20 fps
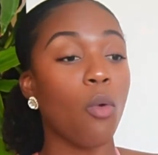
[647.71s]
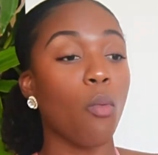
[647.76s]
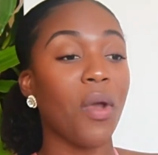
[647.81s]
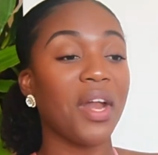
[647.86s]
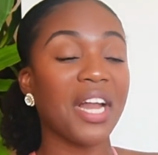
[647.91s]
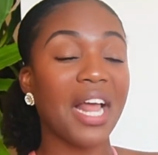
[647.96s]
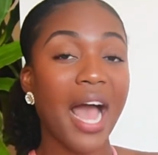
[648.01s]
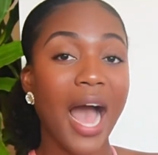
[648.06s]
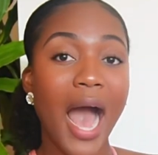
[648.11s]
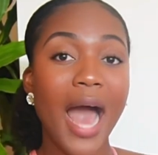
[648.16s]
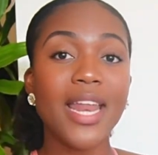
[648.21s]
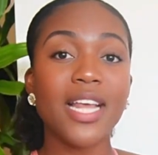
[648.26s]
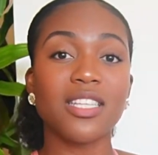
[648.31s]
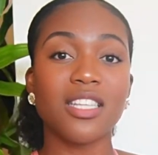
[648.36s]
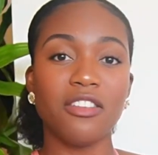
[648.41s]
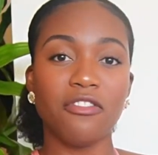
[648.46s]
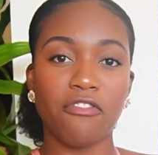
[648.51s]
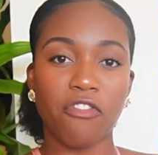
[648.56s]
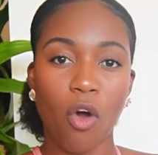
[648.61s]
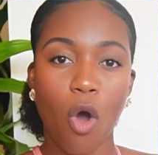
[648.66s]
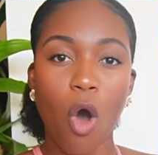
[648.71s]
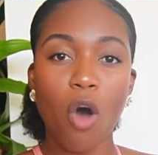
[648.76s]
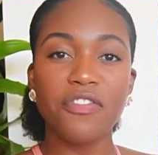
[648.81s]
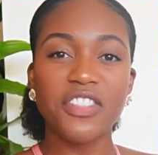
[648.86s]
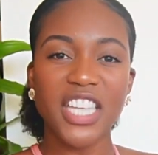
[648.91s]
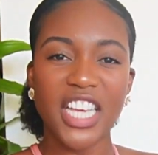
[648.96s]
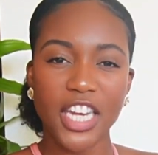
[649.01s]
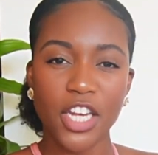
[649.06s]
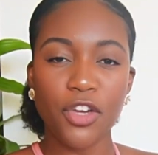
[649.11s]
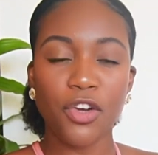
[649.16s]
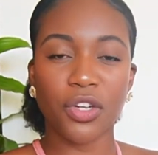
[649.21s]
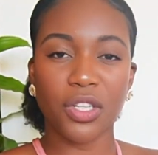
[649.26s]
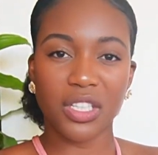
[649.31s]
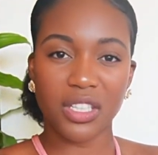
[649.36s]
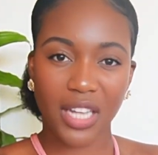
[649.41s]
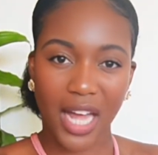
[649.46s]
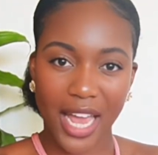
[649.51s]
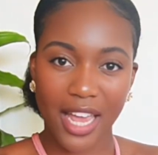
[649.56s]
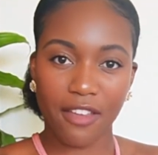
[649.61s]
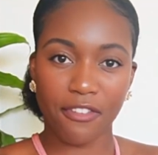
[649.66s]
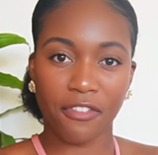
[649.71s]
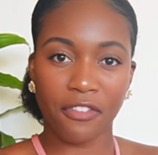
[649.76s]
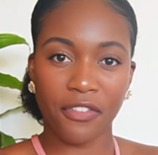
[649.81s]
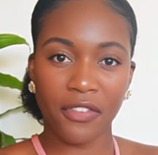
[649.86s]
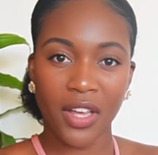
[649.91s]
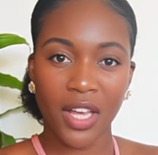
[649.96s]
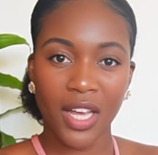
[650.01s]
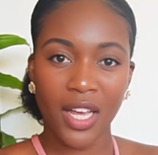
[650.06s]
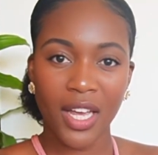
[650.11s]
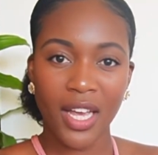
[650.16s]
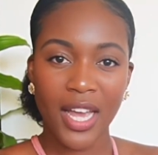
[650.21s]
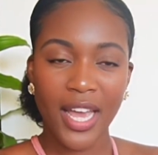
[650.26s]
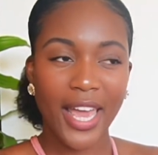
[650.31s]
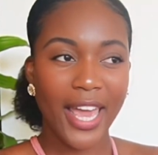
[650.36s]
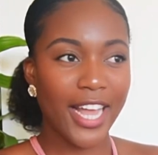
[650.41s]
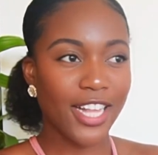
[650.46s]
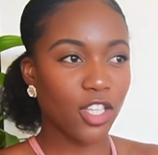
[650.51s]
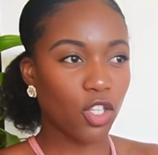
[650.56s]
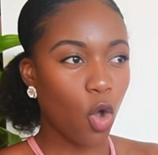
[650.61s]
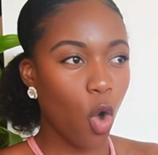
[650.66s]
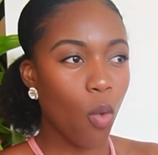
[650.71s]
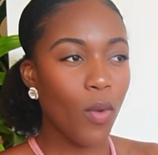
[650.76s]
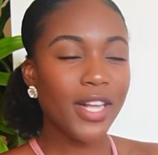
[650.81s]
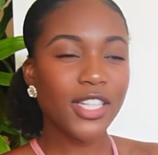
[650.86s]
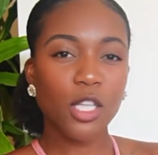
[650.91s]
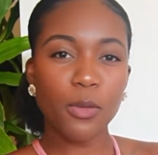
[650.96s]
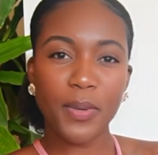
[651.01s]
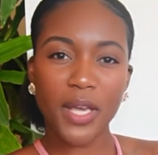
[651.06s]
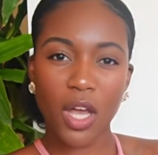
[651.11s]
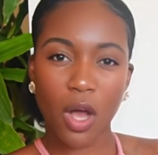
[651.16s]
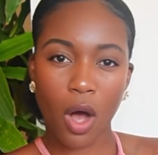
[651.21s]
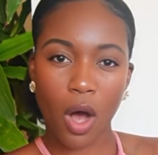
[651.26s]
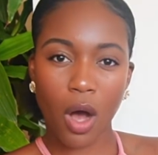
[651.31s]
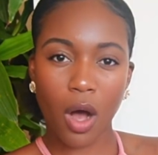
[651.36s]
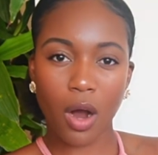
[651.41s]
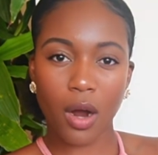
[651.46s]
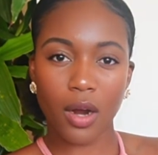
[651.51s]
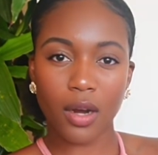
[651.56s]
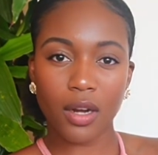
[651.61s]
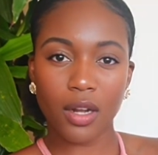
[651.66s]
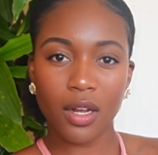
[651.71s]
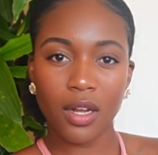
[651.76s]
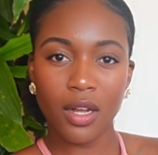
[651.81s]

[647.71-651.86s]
when God is involved in your life, it's going to be hard,